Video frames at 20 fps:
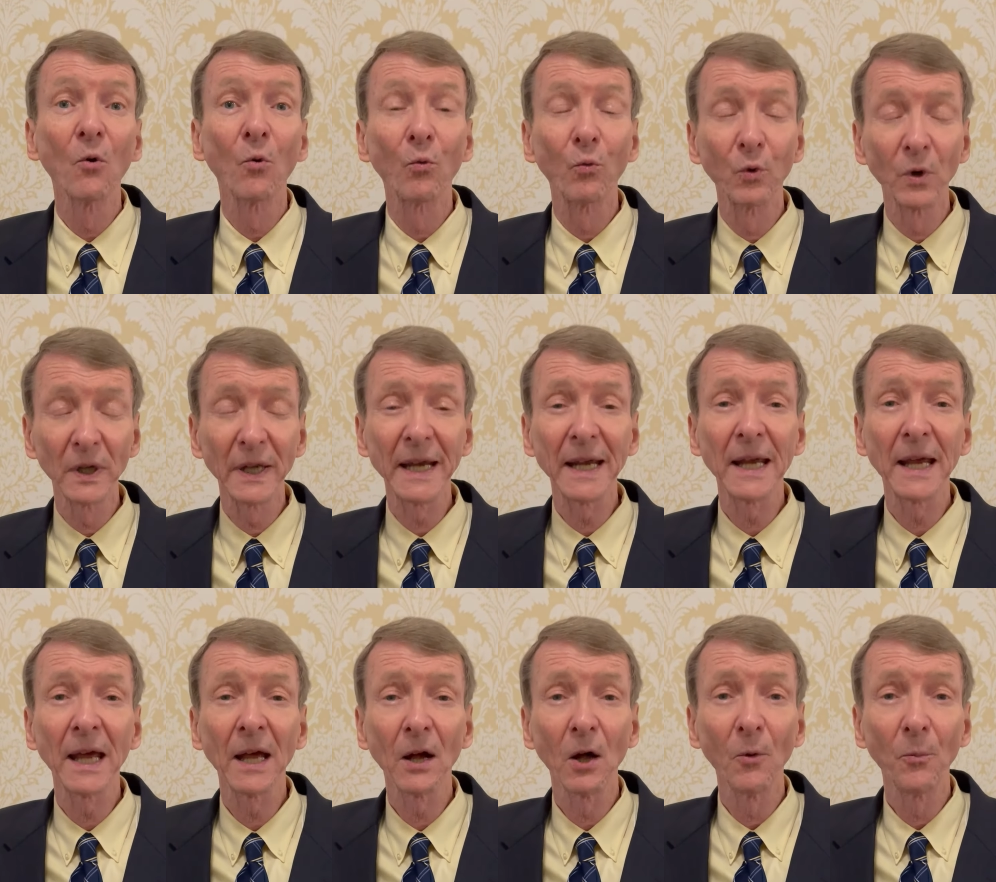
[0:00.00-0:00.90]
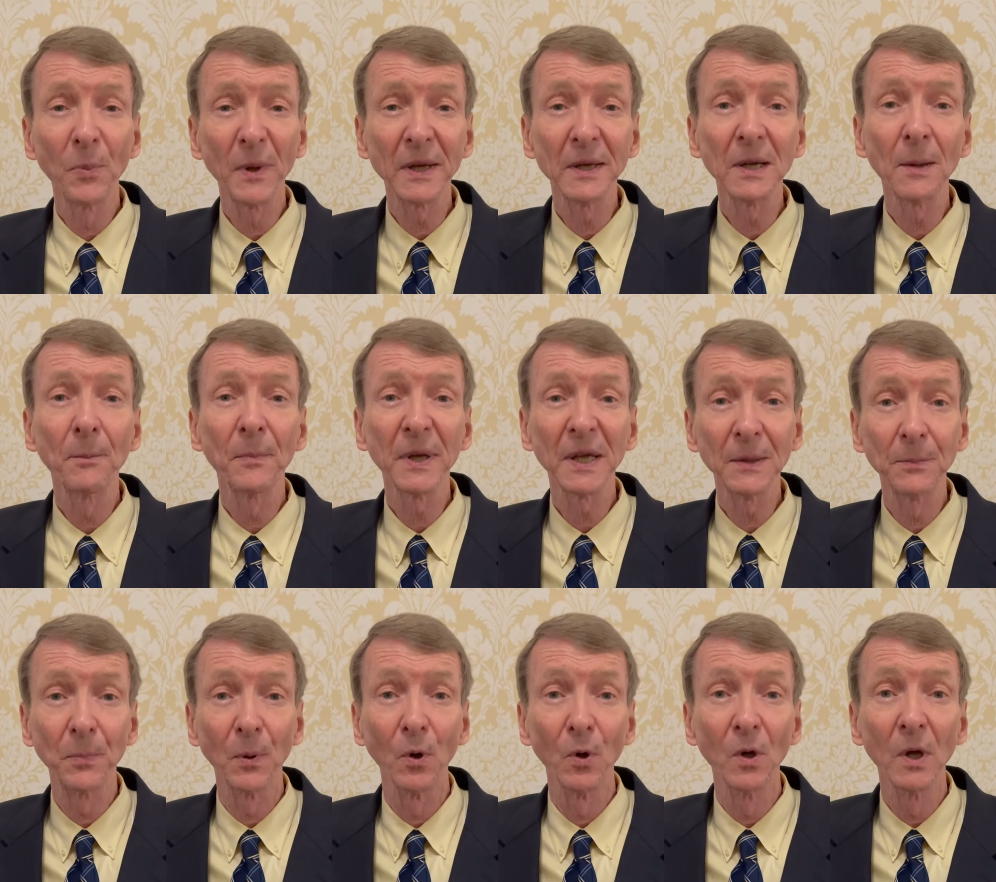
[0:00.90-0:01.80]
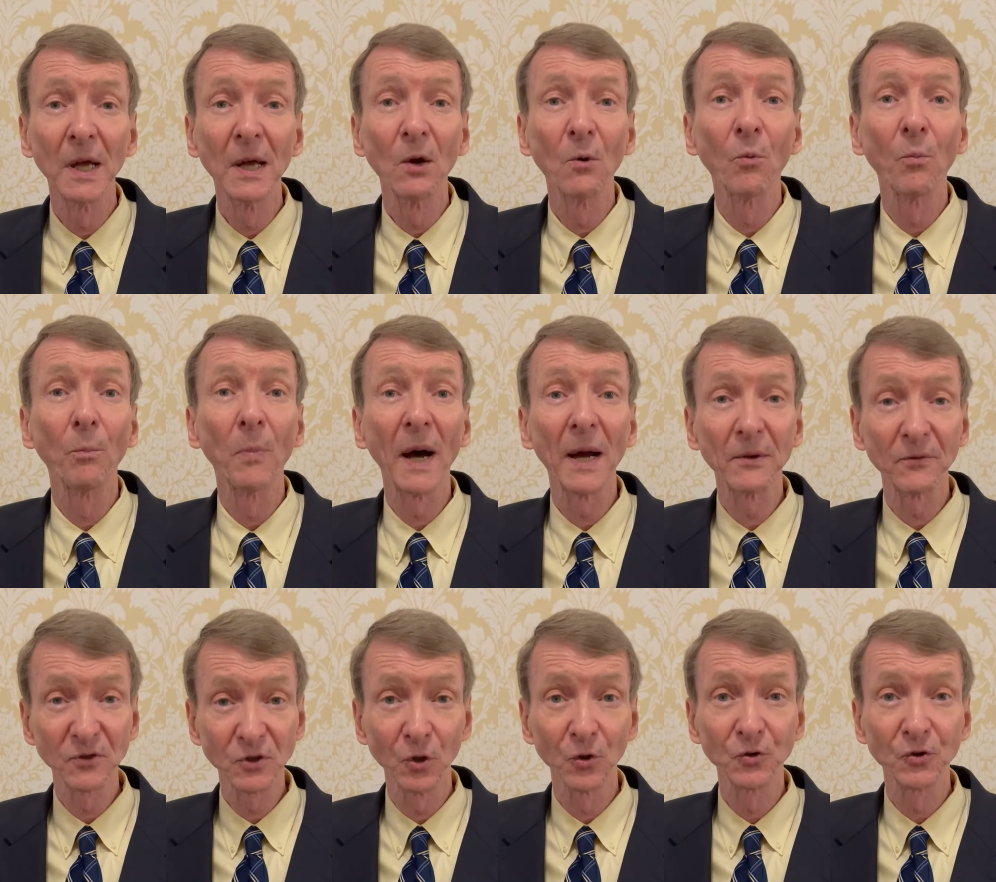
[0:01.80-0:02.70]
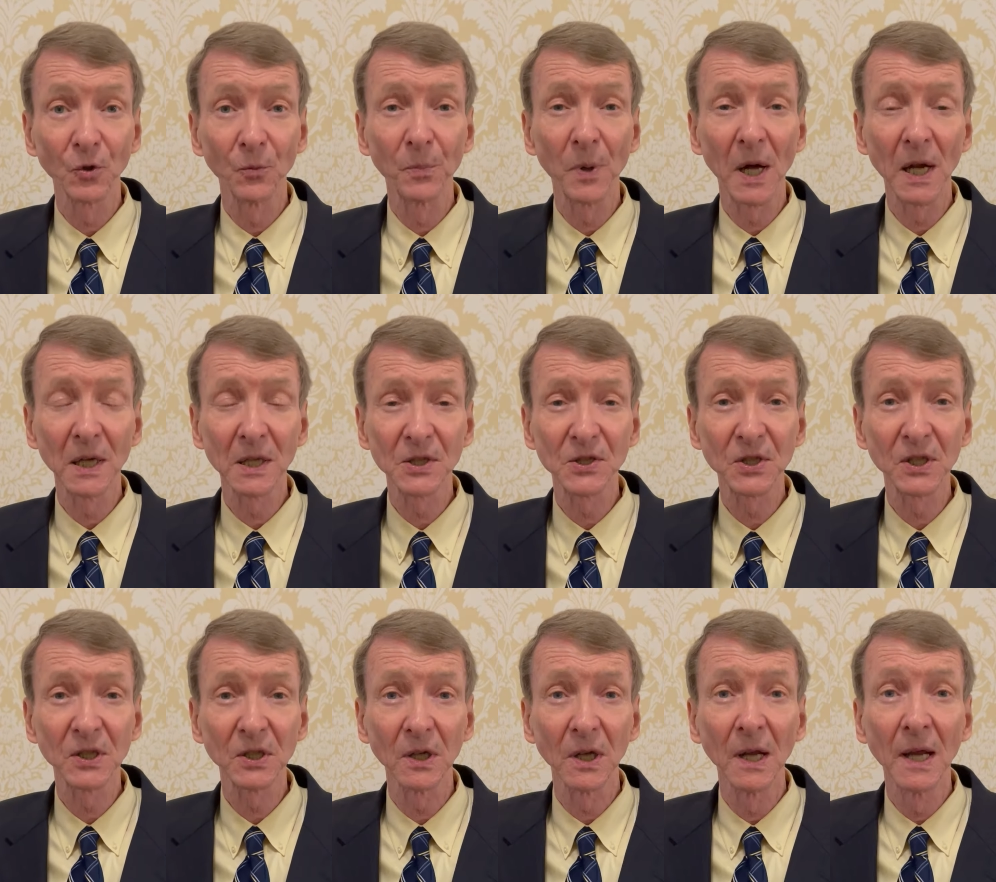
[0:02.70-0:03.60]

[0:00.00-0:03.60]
really helping people by social policy.